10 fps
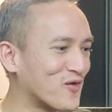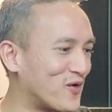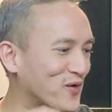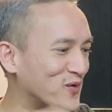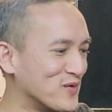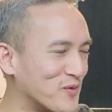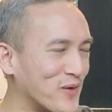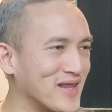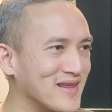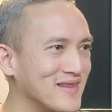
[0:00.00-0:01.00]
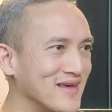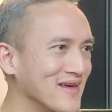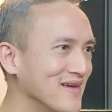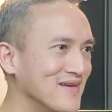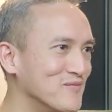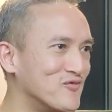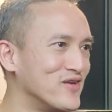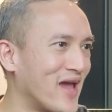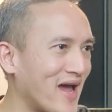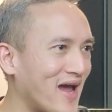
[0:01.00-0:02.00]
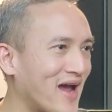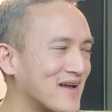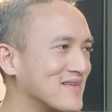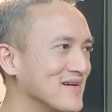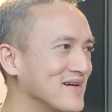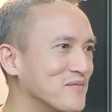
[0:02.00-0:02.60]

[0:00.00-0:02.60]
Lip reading: or the way that they react,